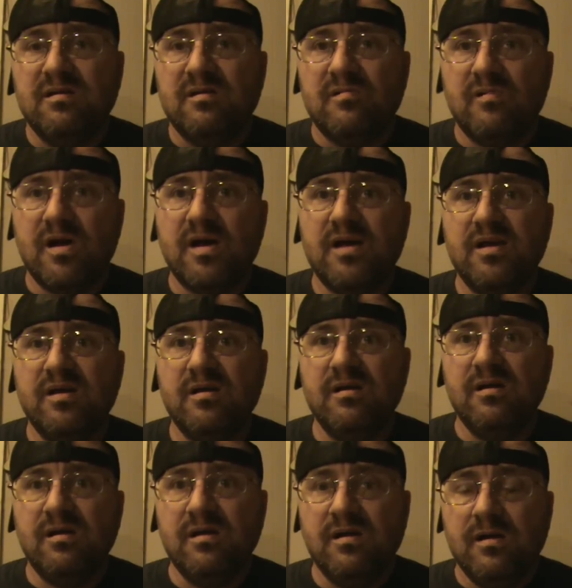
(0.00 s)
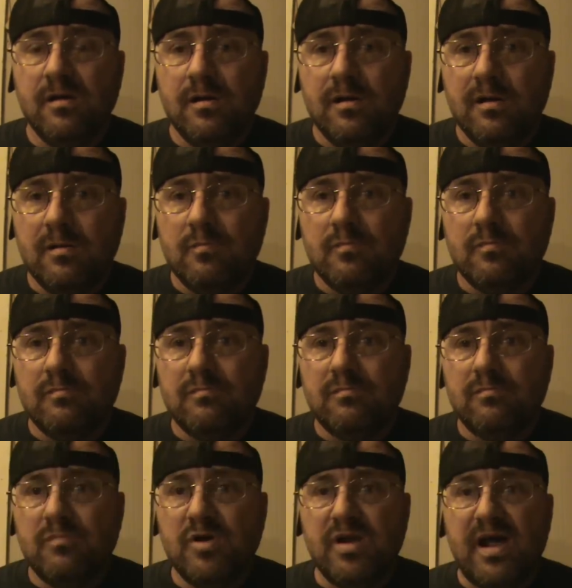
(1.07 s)
right here.
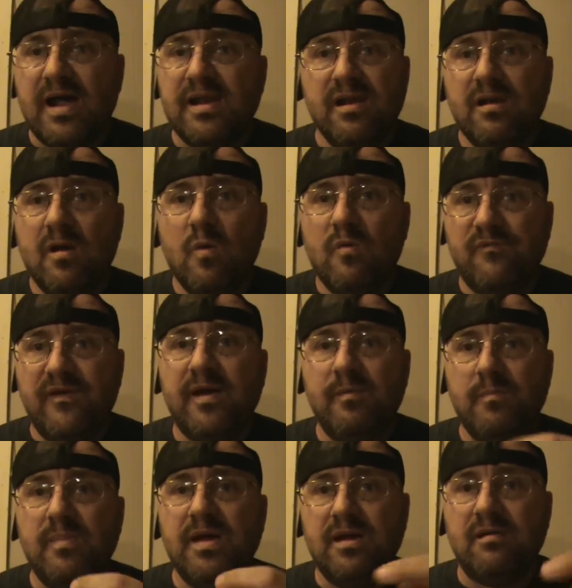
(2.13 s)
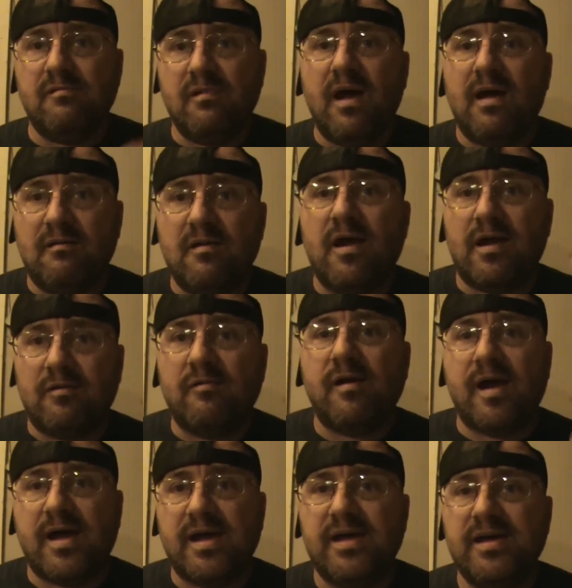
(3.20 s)
But I didn't know if that meant
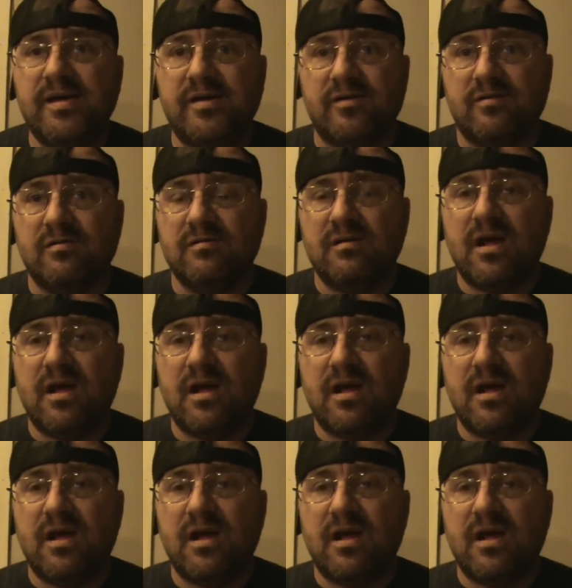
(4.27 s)
right here.